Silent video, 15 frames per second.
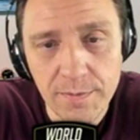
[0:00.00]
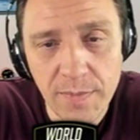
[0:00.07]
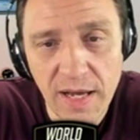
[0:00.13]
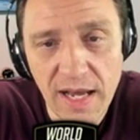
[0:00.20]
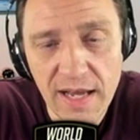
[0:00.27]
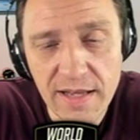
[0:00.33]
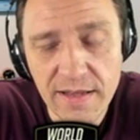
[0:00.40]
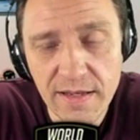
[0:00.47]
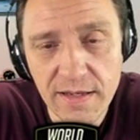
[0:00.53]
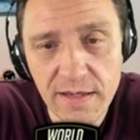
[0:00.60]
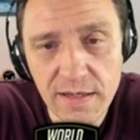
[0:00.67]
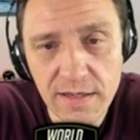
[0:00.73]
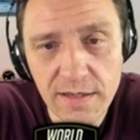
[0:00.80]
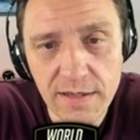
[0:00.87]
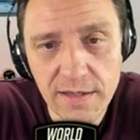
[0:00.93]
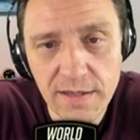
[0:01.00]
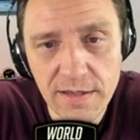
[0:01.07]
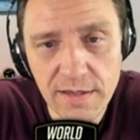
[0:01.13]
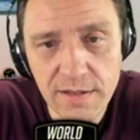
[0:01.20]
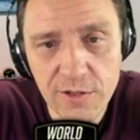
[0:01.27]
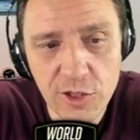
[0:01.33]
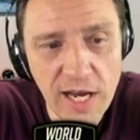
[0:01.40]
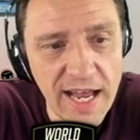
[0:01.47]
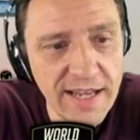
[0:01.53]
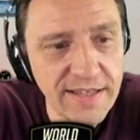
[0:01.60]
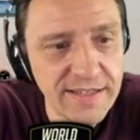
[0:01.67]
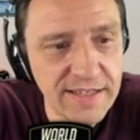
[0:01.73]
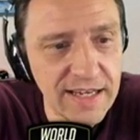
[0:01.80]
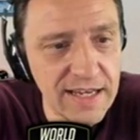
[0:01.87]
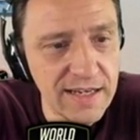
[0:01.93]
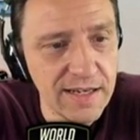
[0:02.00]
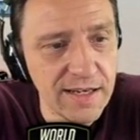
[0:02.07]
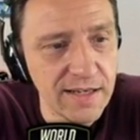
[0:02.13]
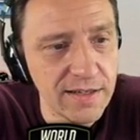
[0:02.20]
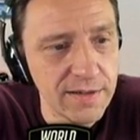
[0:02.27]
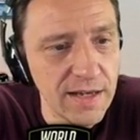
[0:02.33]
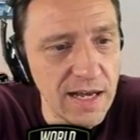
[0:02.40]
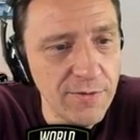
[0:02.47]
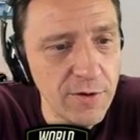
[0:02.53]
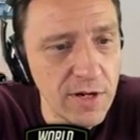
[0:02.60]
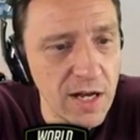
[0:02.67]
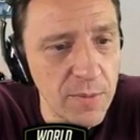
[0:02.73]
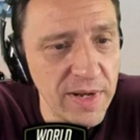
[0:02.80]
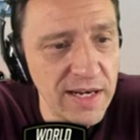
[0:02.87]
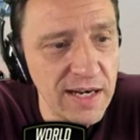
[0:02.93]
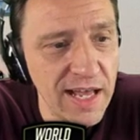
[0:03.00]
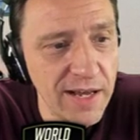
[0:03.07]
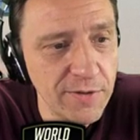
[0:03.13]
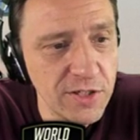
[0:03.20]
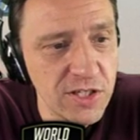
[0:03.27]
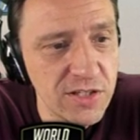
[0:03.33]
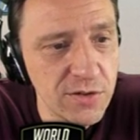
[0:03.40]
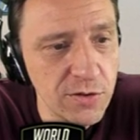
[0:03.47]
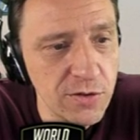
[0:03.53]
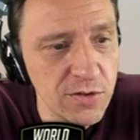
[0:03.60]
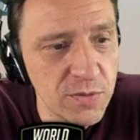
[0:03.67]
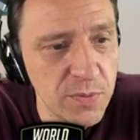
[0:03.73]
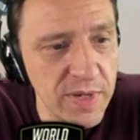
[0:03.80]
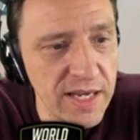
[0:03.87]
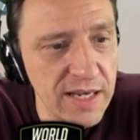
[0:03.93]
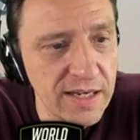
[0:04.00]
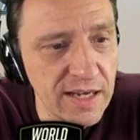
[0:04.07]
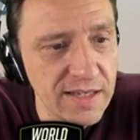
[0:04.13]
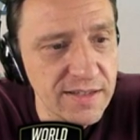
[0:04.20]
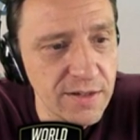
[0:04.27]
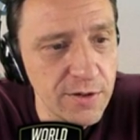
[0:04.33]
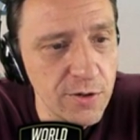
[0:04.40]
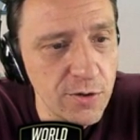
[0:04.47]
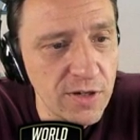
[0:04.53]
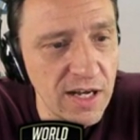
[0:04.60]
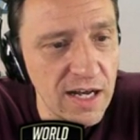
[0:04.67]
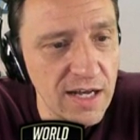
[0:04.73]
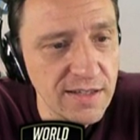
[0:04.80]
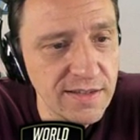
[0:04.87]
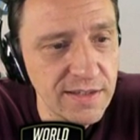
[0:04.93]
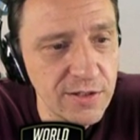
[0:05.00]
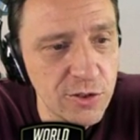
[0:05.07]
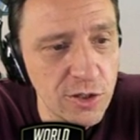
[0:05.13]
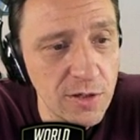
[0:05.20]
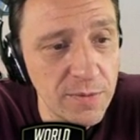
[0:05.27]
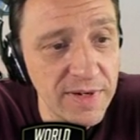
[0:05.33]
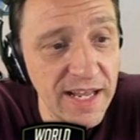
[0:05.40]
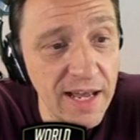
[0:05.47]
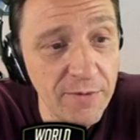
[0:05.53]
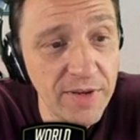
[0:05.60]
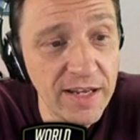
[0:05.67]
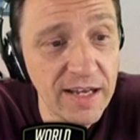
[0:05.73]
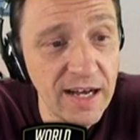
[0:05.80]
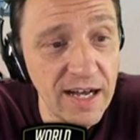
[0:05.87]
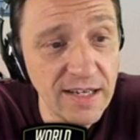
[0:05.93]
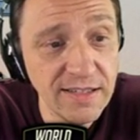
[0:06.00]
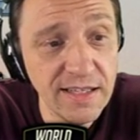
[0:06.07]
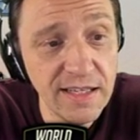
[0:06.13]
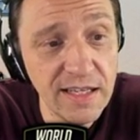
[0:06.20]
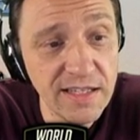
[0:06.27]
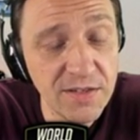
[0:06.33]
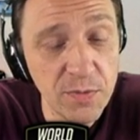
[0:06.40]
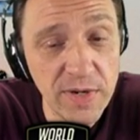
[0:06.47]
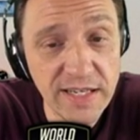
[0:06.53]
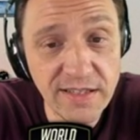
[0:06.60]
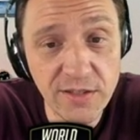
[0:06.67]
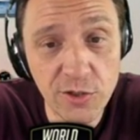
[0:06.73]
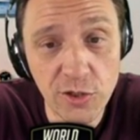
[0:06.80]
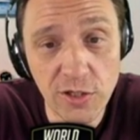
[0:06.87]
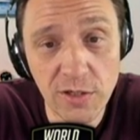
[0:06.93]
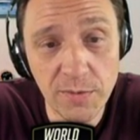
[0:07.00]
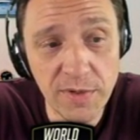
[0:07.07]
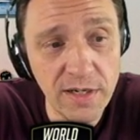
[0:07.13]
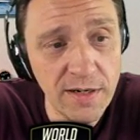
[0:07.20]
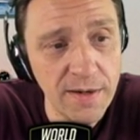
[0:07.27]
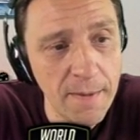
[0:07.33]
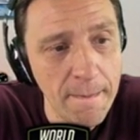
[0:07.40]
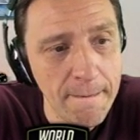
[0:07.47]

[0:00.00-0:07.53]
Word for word: by the uh, giant skin. Avalon, how many languages do you speak? I saw you cast in German. Yeah, we cast it in Swiss German.